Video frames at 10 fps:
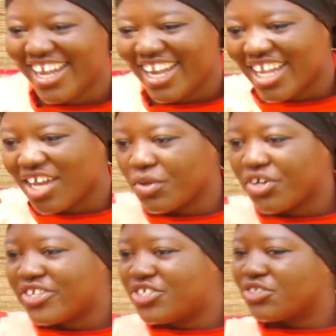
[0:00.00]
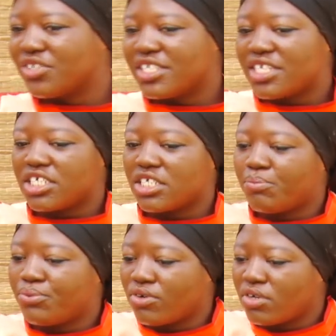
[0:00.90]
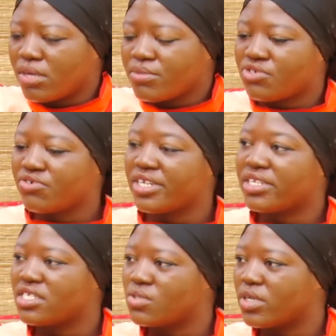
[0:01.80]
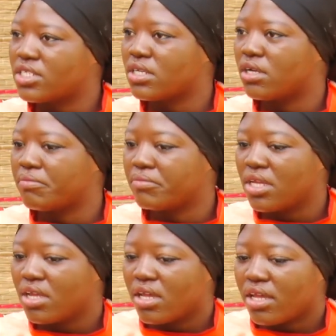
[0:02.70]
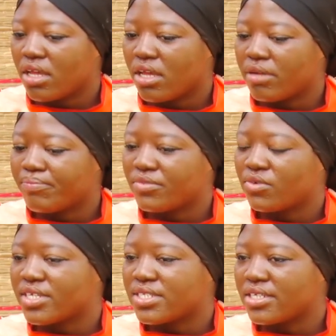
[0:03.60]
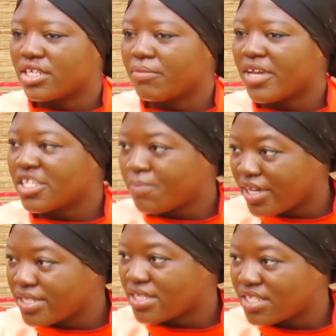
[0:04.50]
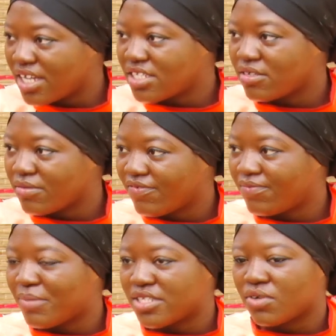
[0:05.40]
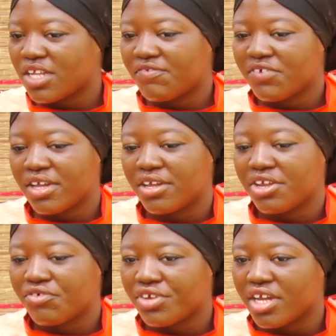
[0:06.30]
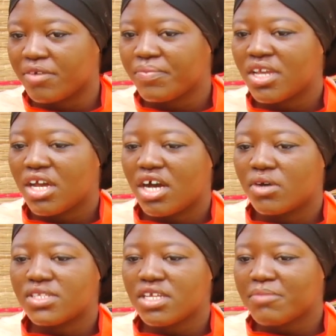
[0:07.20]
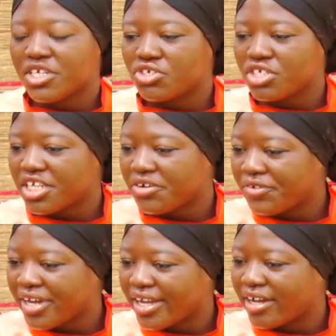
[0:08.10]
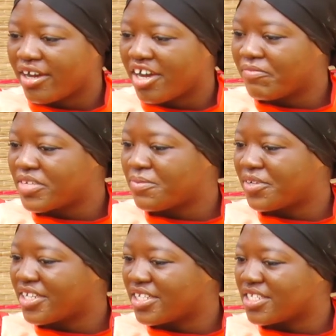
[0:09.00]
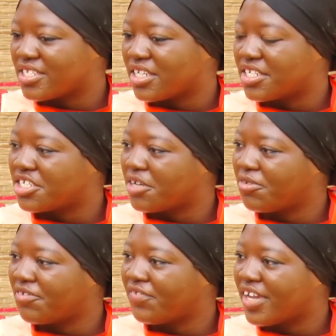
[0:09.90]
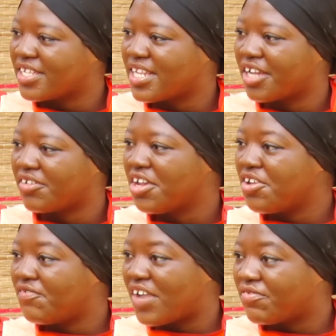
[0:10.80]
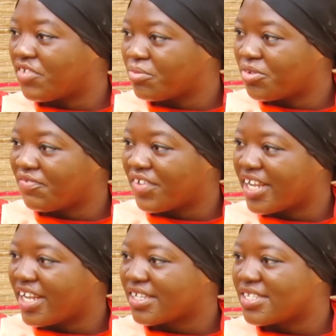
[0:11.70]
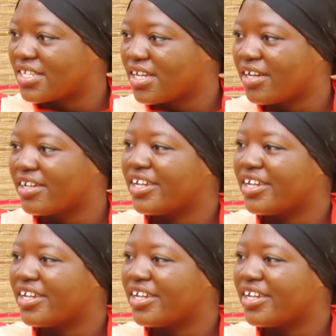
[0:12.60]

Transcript: Yeah, we go to leadership programs, trainings with experts in that particular area. I would say my social work, I've been speaking in international book fairs like Frankfurt Book Fair last year,